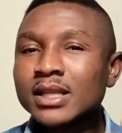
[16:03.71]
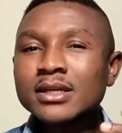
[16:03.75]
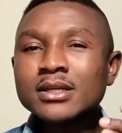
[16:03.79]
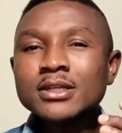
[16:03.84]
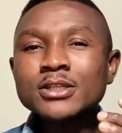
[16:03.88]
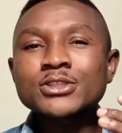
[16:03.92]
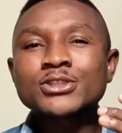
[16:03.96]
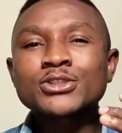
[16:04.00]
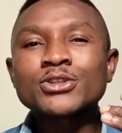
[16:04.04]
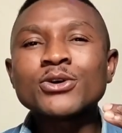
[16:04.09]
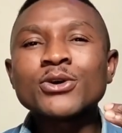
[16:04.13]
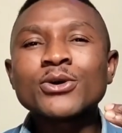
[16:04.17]

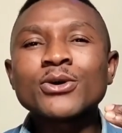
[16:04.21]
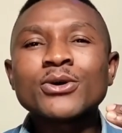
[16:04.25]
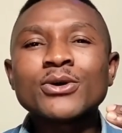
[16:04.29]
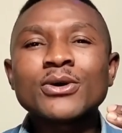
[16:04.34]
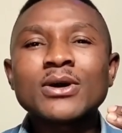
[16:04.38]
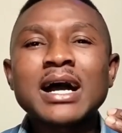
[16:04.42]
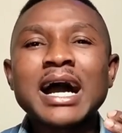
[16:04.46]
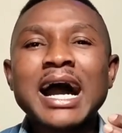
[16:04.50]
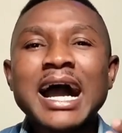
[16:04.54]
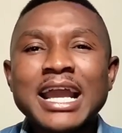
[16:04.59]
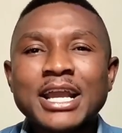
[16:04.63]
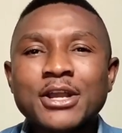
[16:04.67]
So
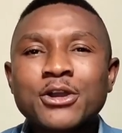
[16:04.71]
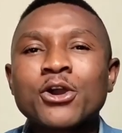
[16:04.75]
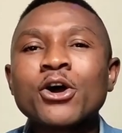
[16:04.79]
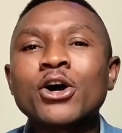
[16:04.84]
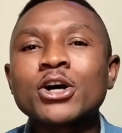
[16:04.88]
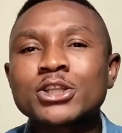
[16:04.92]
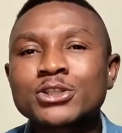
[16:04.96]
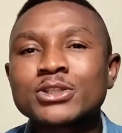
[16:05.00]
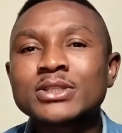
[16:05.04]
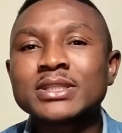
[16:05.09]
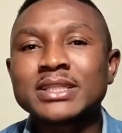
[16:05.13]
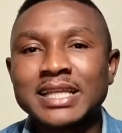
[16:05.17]
I got
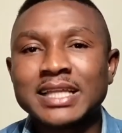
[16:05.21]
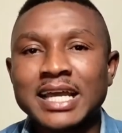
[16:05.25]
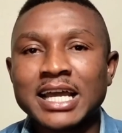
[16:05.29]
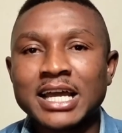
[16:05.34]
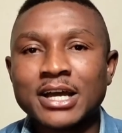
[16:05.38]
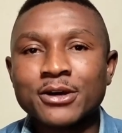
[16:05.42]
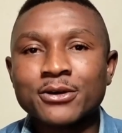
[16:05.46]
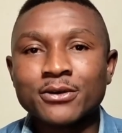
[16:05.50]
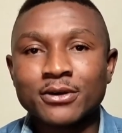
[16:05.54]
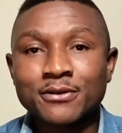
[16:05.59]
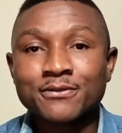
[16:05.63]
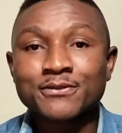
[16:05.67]
there,
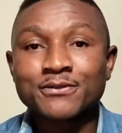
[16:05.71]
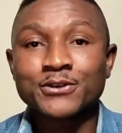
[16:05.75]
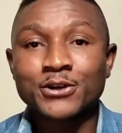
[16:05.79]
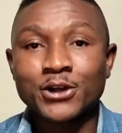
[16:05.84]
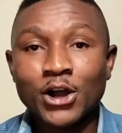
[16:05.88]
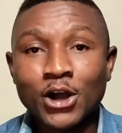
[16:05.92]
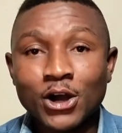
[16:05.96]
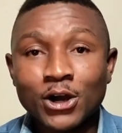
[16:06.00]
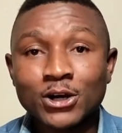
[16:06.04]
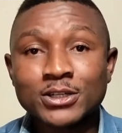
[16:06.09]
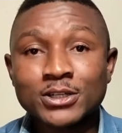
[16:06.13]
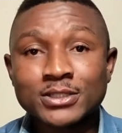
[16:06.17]
of
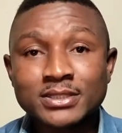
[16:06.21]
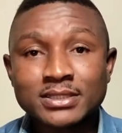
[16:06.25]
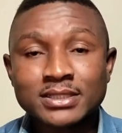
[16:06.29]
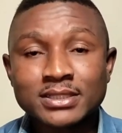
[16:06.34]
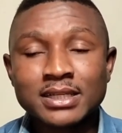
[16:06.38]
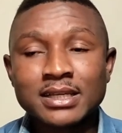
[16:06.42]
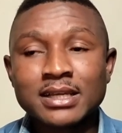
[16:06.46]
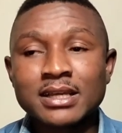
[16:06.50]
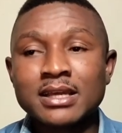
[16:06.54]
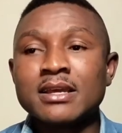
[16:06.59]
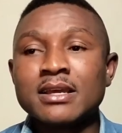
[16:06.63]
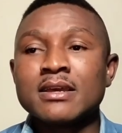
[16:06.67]
course,
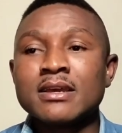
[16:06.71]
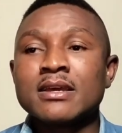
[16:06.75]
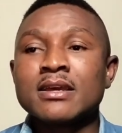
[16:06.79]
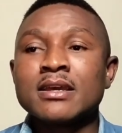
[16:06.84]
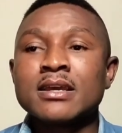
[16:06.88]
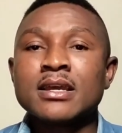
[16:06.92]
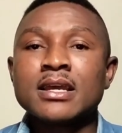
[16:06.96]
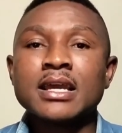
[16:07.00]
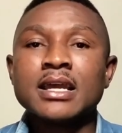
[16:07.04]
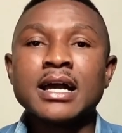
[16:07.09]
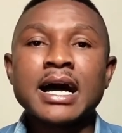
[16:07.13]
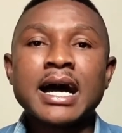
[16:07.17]

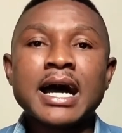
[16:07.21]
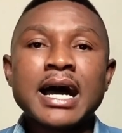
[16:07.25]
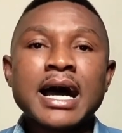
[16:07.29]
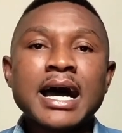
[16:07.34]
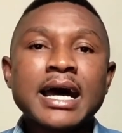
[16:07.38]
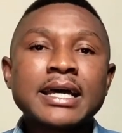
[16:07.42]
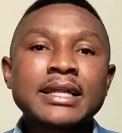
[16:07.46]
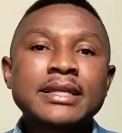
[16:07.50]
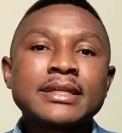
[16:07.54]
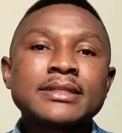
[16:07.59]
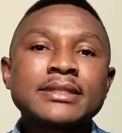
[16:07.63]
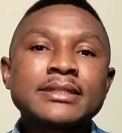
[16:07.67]

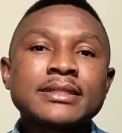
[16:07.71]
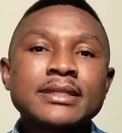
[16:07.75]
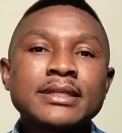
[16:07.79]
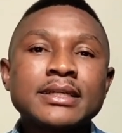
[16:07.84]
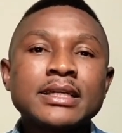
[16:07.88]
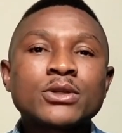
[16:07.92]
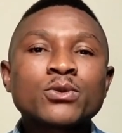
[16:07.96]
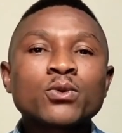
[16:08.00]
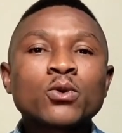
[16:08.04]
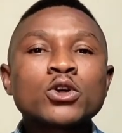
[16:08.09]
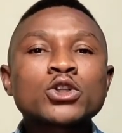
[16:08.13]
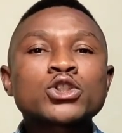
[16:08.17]
and it
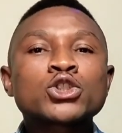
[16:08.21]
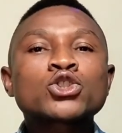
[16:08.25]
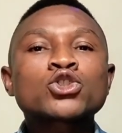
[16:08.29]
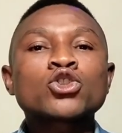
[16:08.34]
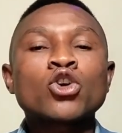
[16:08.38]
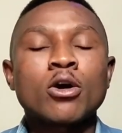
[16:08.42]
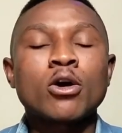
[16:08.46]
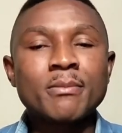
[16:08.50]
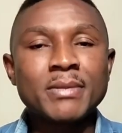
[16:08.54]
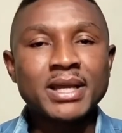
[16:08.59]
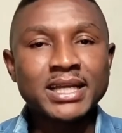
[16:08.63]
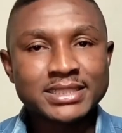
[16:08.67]
was
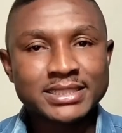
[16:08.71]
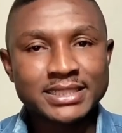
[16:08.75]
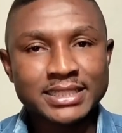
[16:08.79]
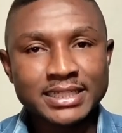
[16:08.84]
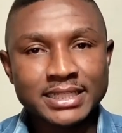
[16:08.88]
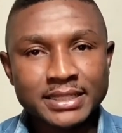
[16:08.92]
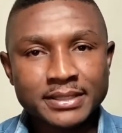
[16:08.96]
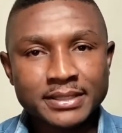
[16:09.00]
tormenting.